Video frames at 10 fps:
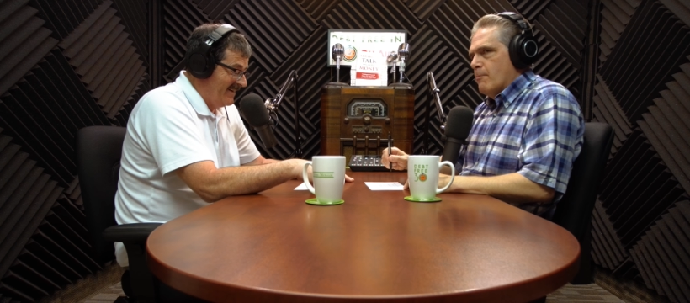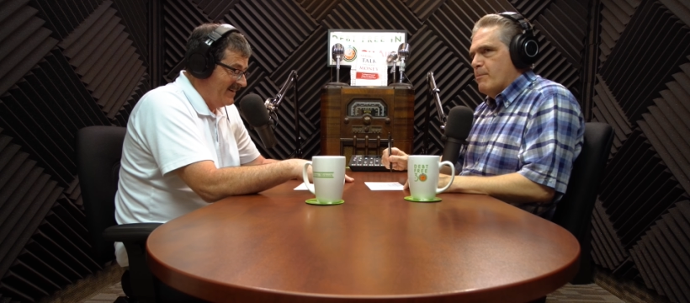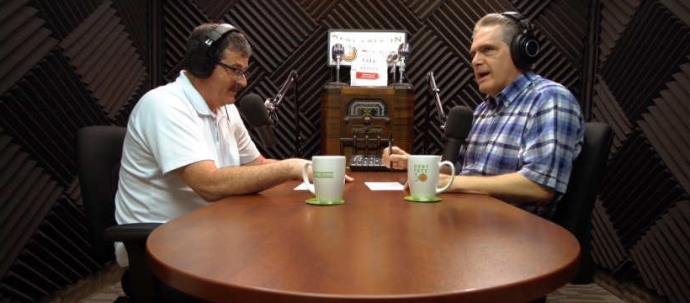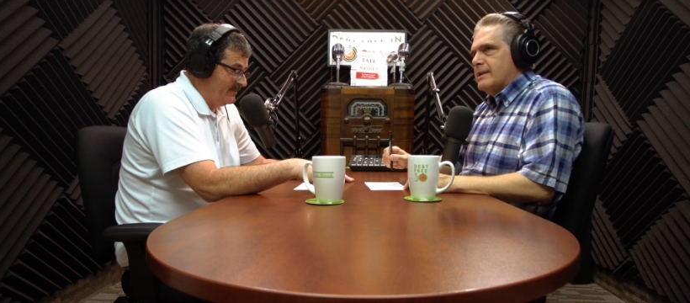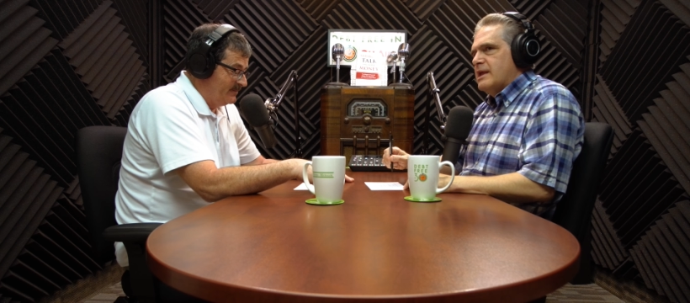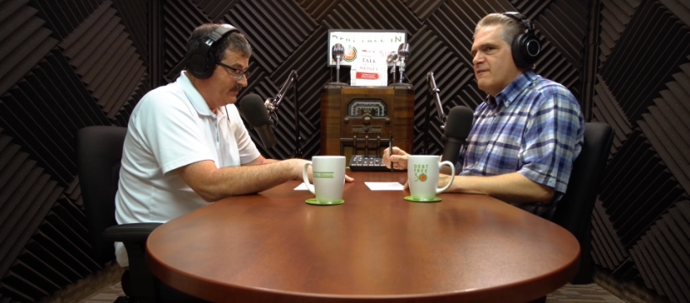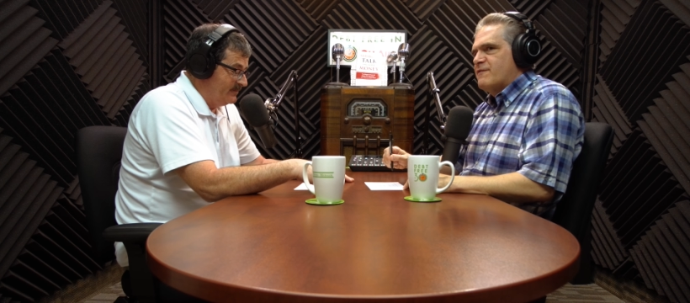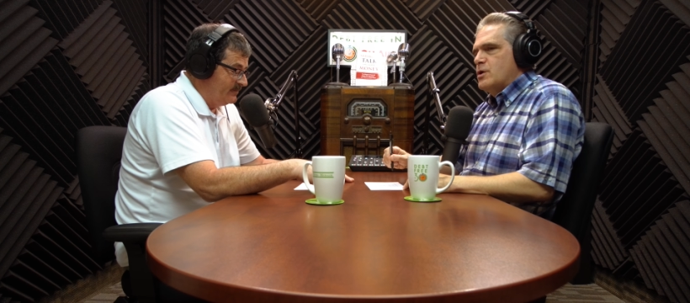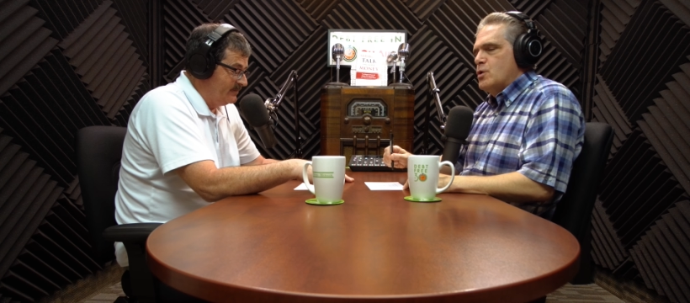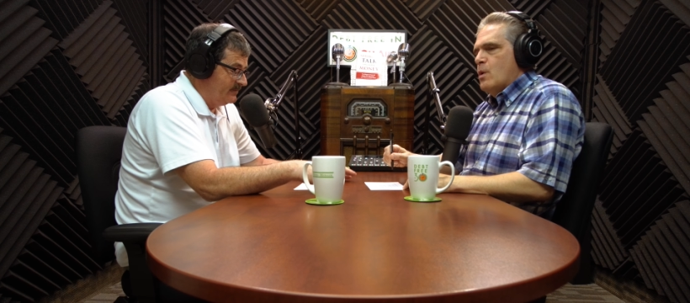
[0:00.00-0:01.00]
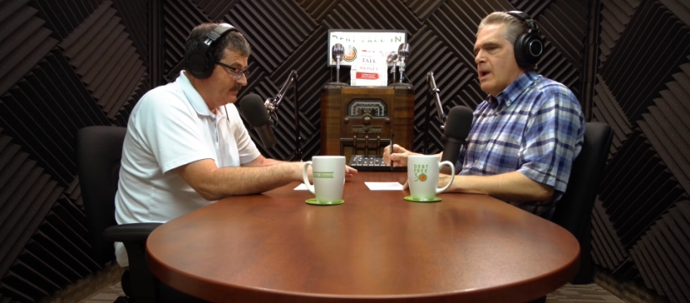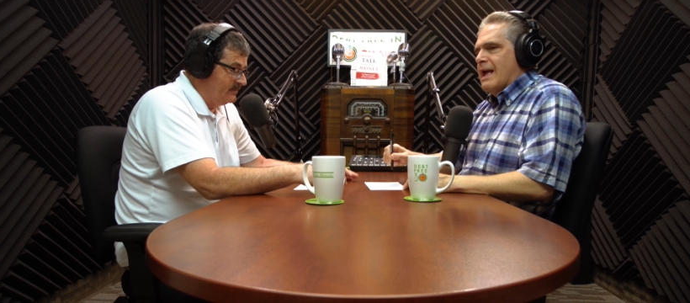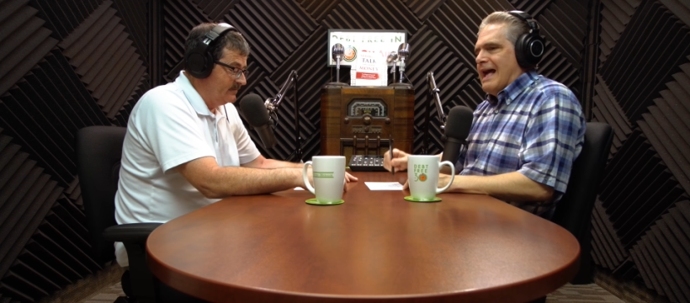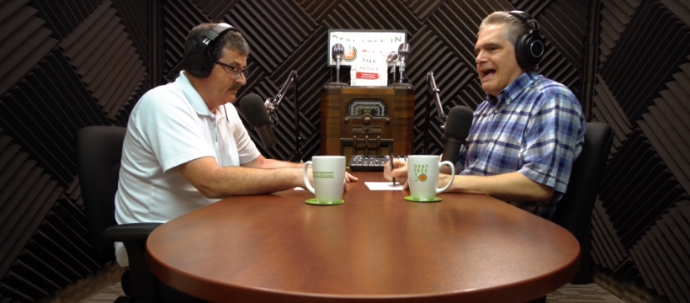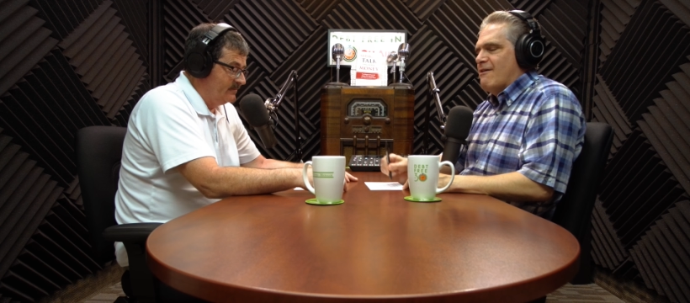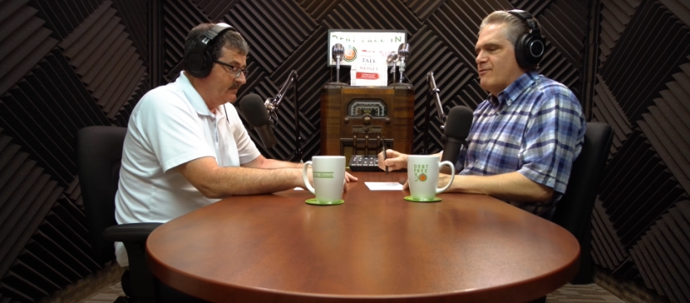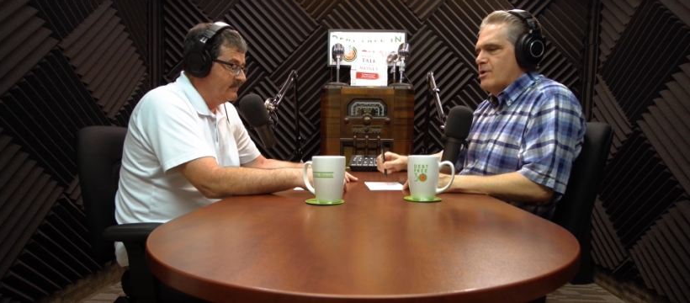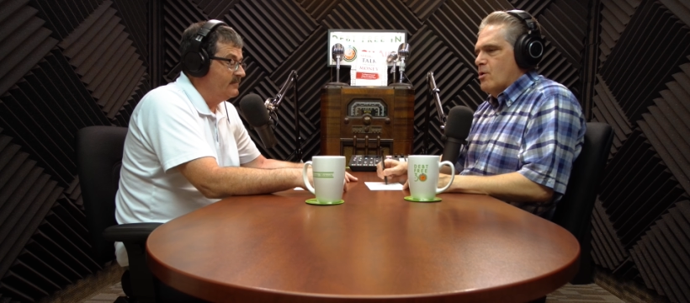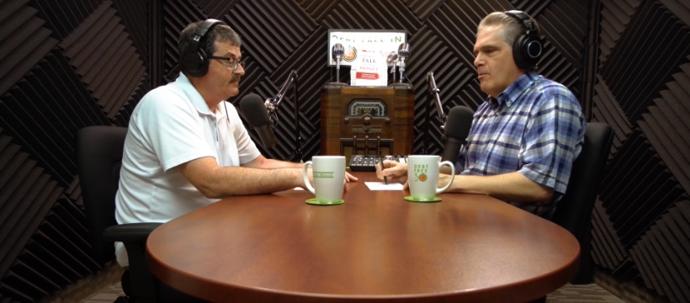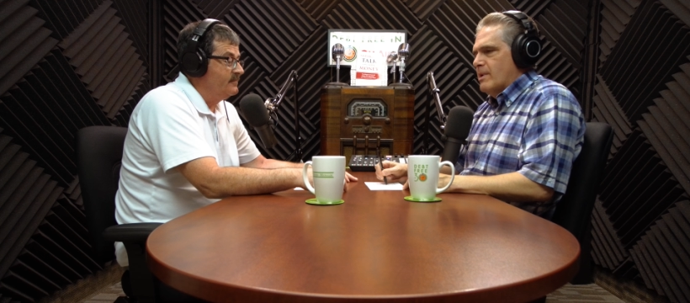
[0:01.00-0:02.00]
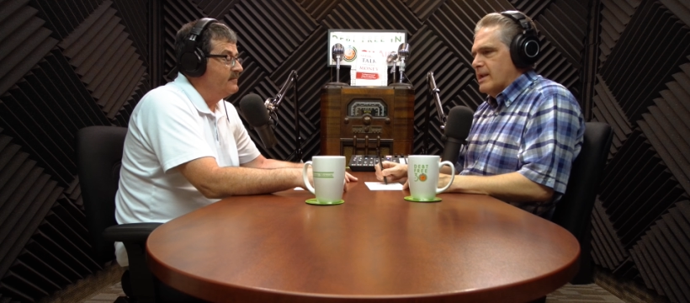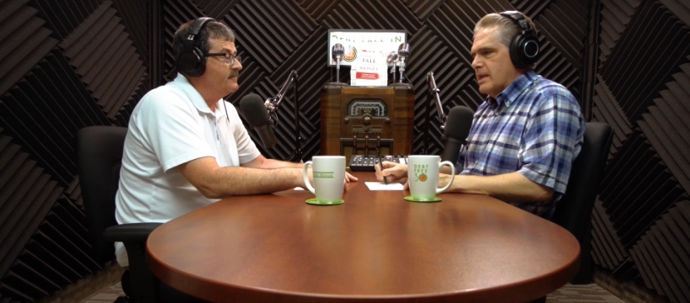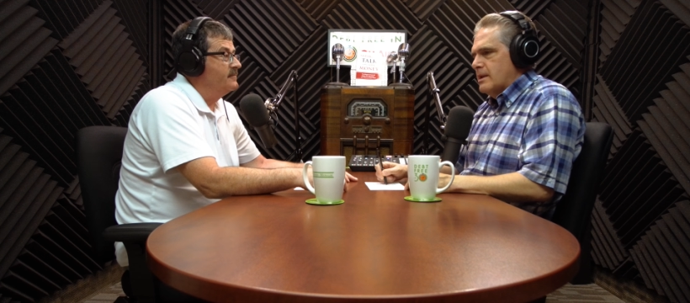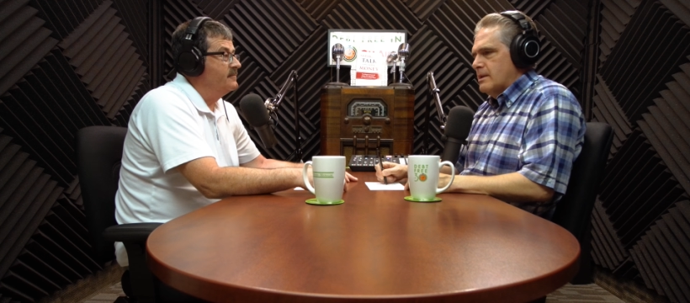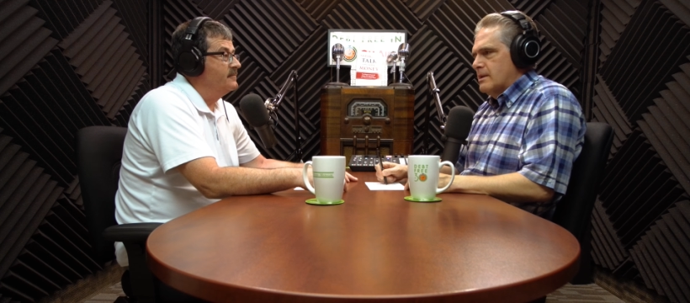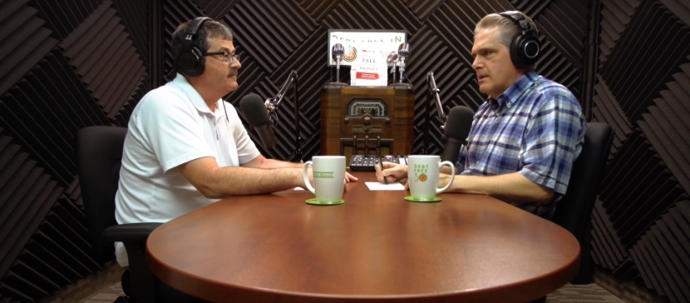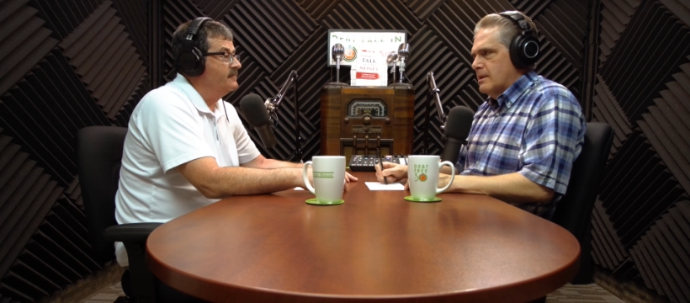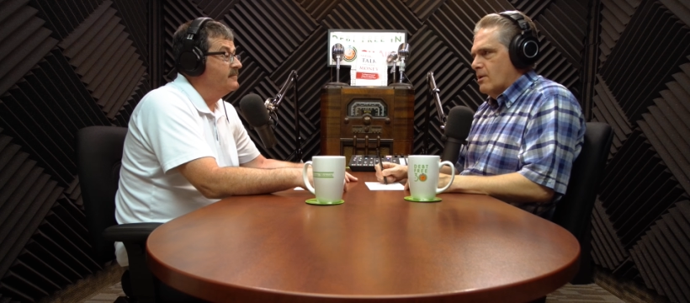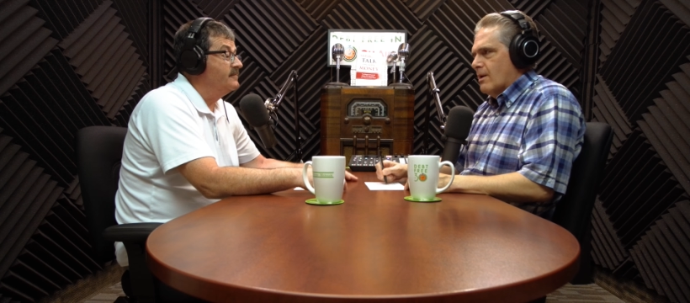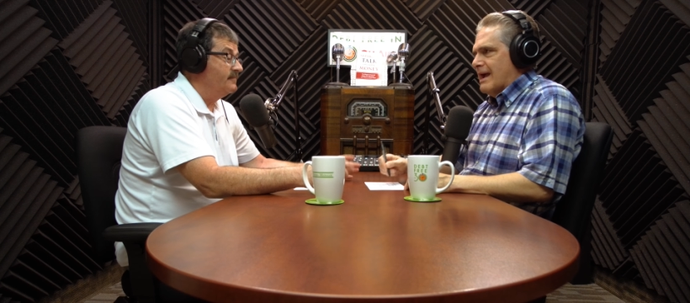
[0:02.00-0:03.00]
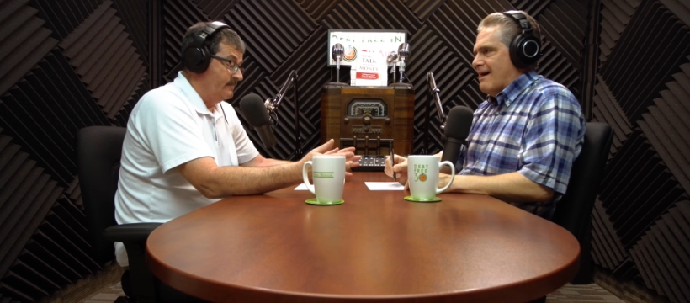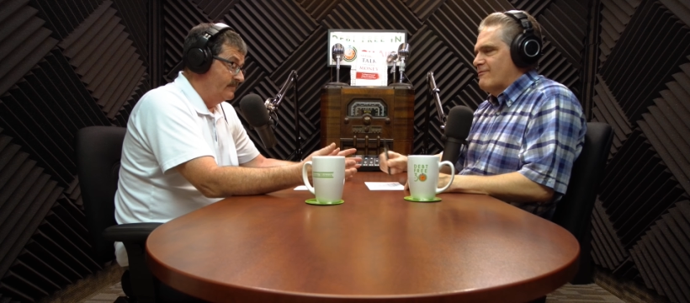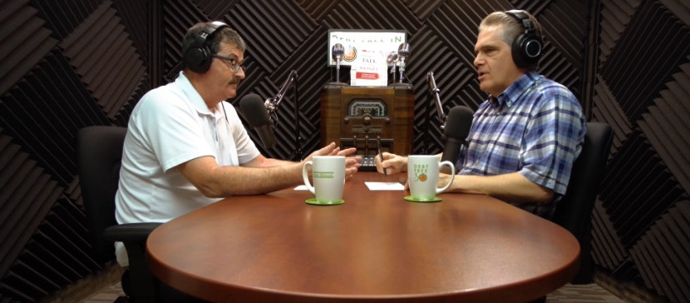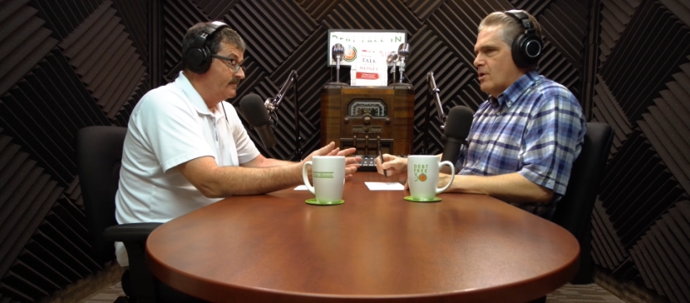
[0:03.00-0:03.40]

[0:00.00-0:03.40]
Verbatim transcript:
Speaker 1: But if you have no money or have